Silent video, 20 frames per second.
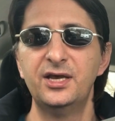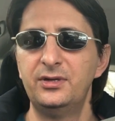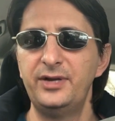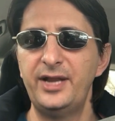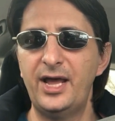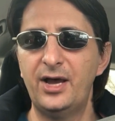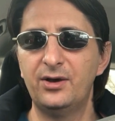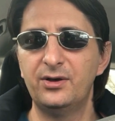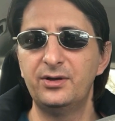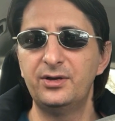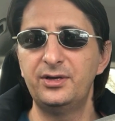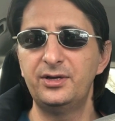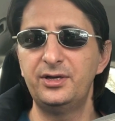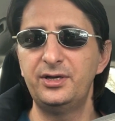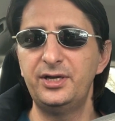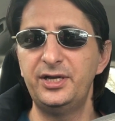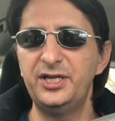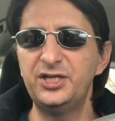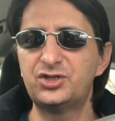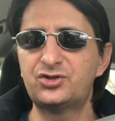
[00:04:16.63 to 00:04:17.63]
Now,
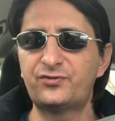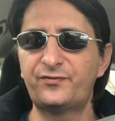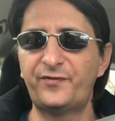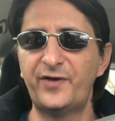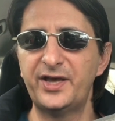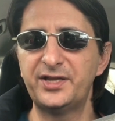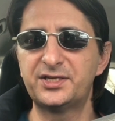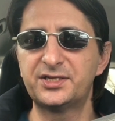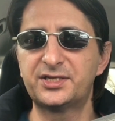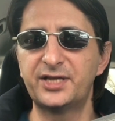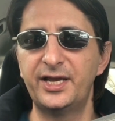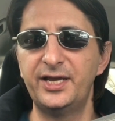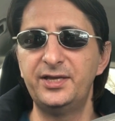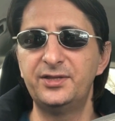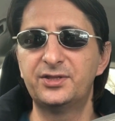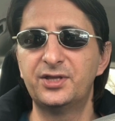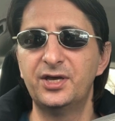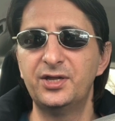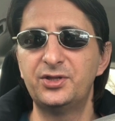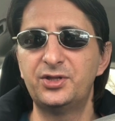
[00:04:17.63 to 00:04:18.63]
it is fair to say
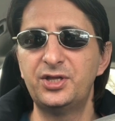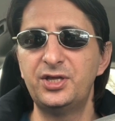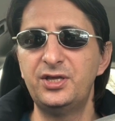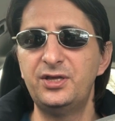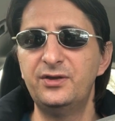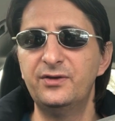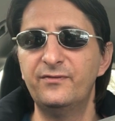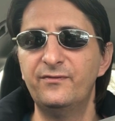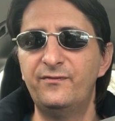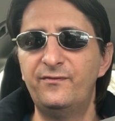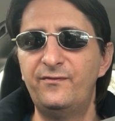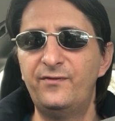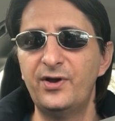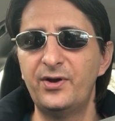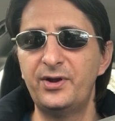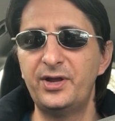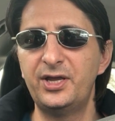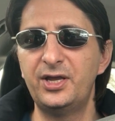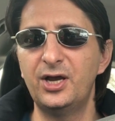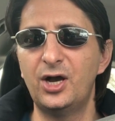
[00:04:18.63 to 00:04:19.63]
that the
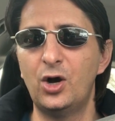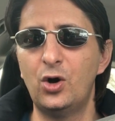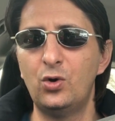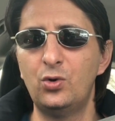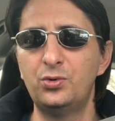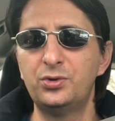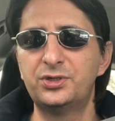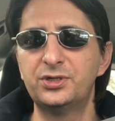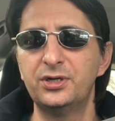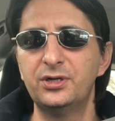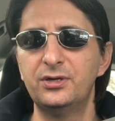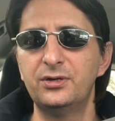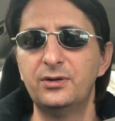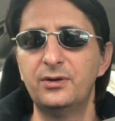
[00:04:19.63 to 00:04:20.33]
very old